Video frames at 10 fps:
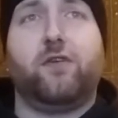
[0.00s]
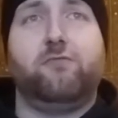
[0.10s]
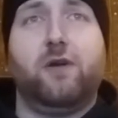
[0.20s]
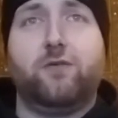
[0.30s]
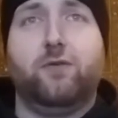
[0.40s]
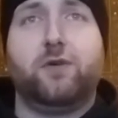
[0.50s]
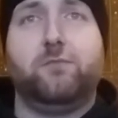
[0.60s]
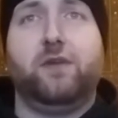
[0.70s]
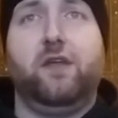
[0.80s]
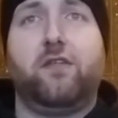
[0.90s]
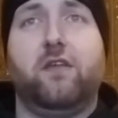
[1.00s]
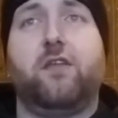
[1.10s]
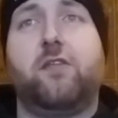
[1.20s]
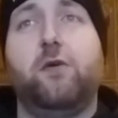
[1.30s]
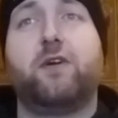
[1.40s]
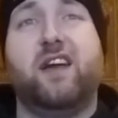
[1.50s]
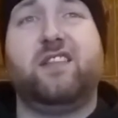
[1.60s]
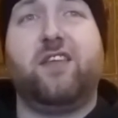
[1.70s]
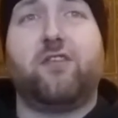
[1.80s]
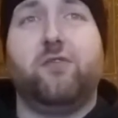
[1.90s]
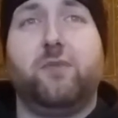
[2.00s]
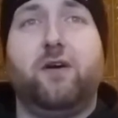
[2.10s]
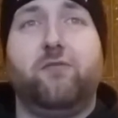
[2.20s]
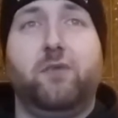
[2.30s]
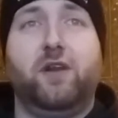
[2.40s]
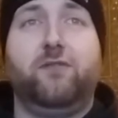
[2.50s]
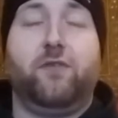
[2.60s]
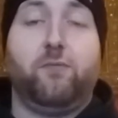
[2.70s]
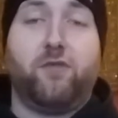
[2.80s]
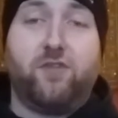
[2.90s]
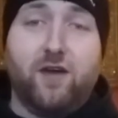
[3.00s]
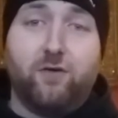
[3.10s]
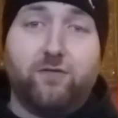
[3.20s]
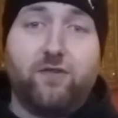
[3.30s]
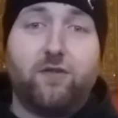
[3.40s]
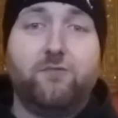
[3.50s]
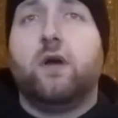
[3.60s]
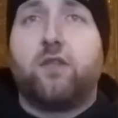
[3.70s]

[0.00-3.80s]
and record companies and still get a decent amount of money for themselves.